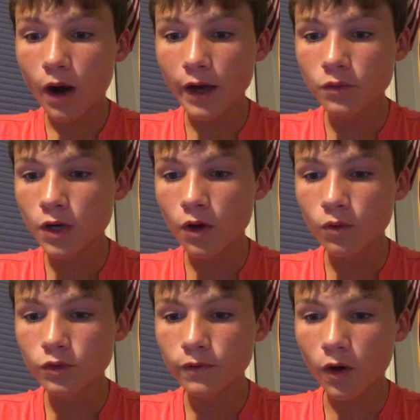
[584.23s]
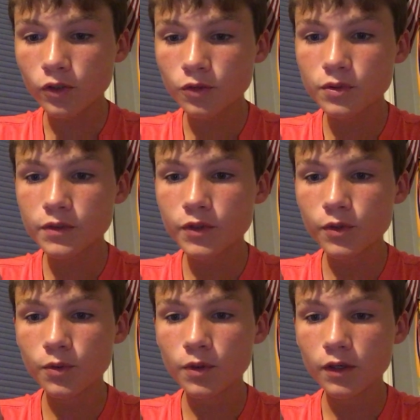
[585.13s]
I don't know. Rivaldo's
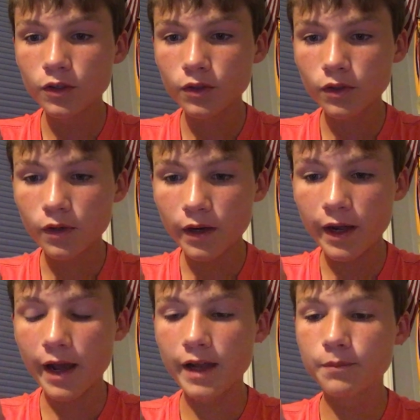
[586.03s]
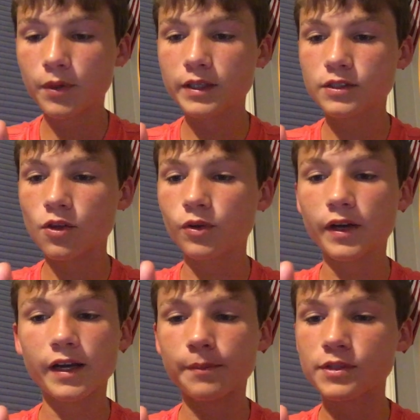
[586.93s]
new, but he's lower
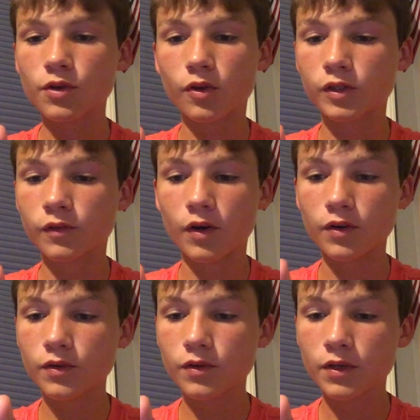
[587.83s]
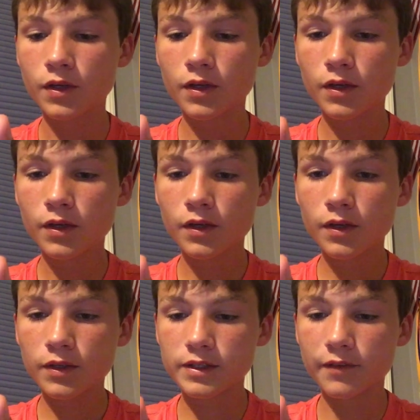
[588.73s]
rated. I'm still going to Rivaldo
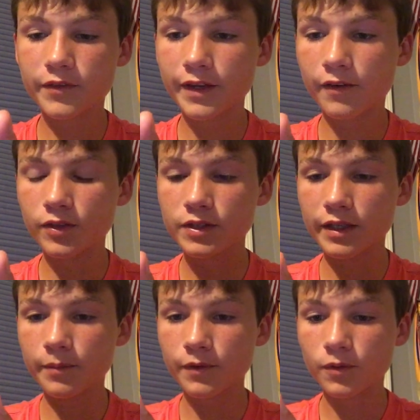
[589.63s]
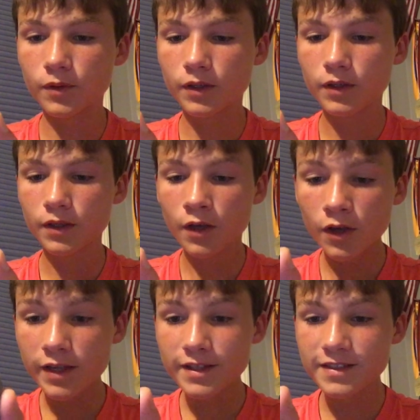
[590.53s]
because I've never seen him before.
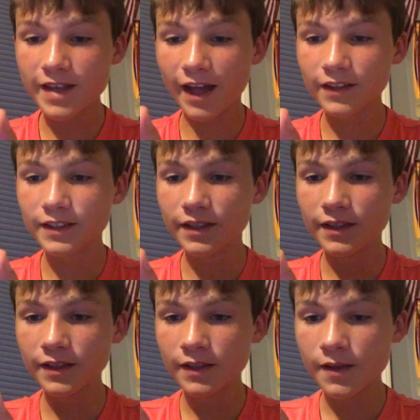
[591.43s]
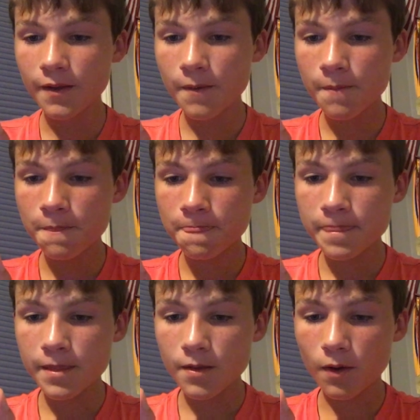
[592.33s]
De Sally.
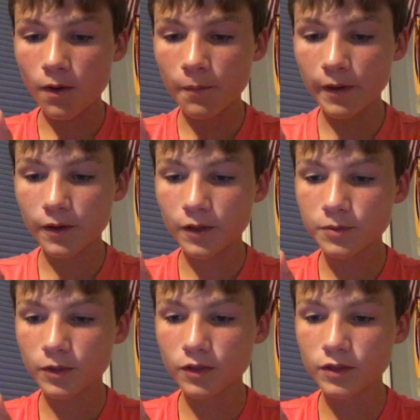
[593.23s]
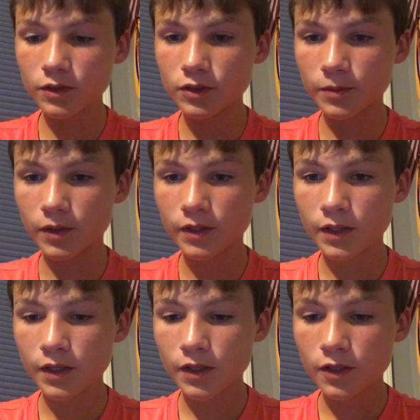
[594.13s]
Oh my gosh, Marquinhos, come on.
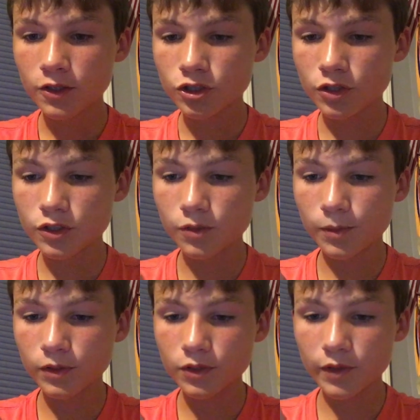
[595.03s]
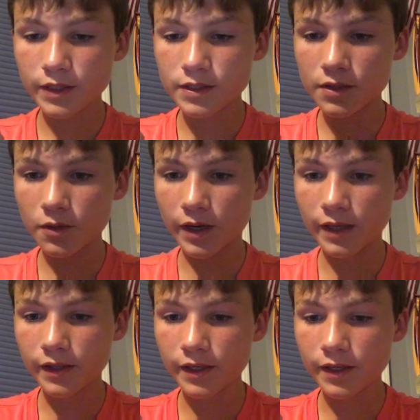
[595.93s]
Sergio Roberto, that's still
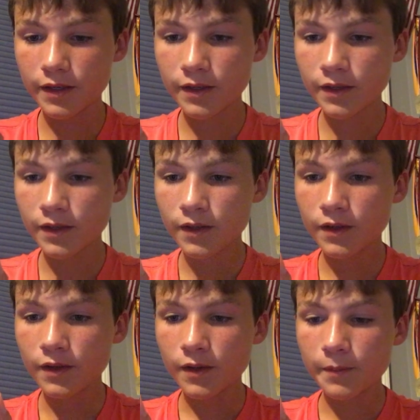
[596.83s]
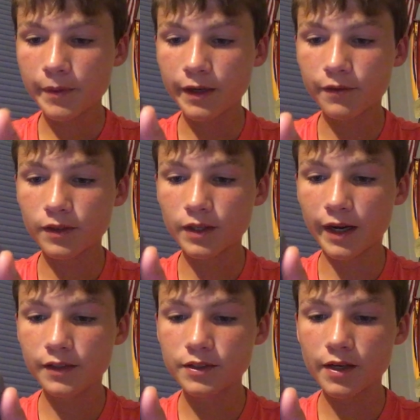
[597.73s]
high rated. Pickford,
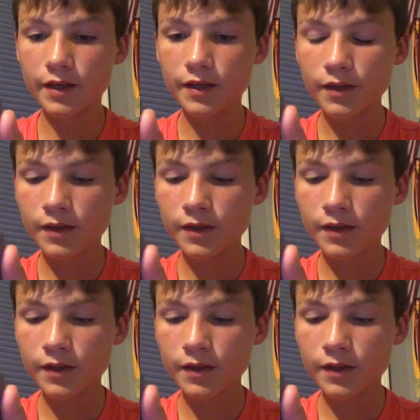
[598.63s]
higher rated.